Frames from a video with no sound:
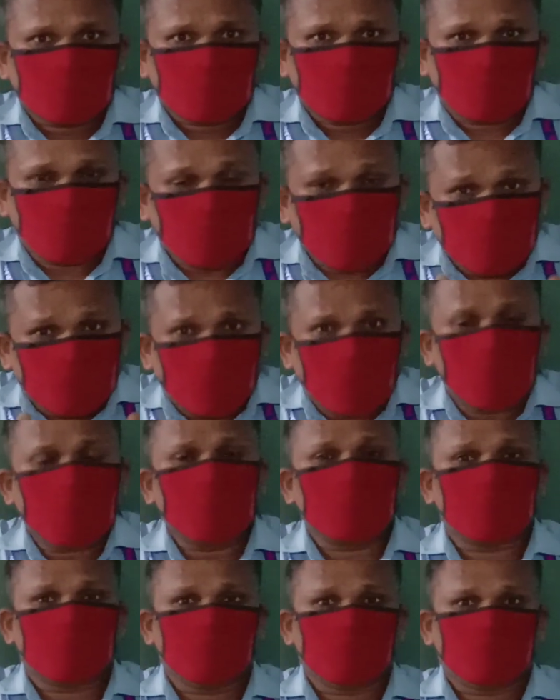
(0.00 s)

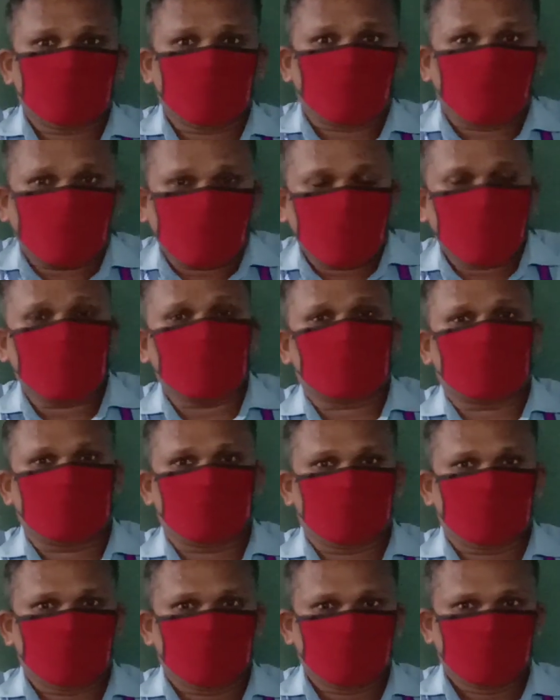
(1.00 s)
confirm the faith
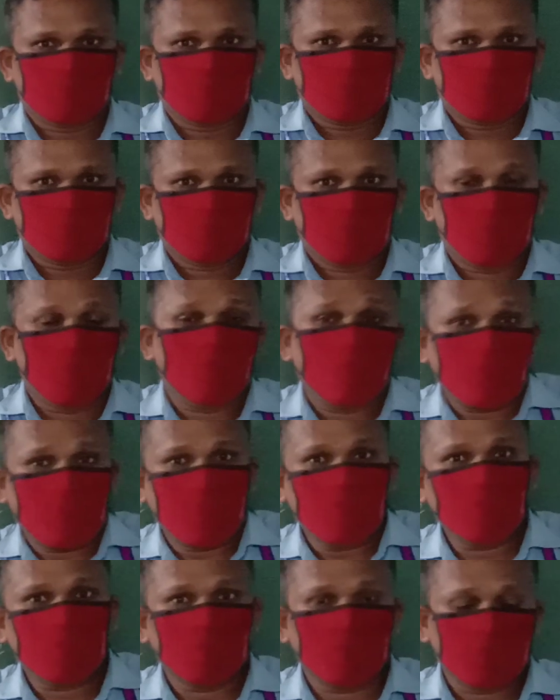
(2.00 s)
of
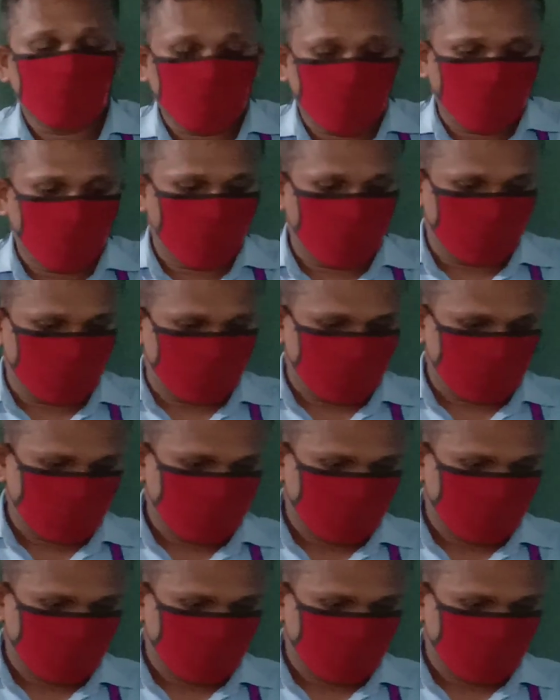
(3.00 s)
Lanko in God.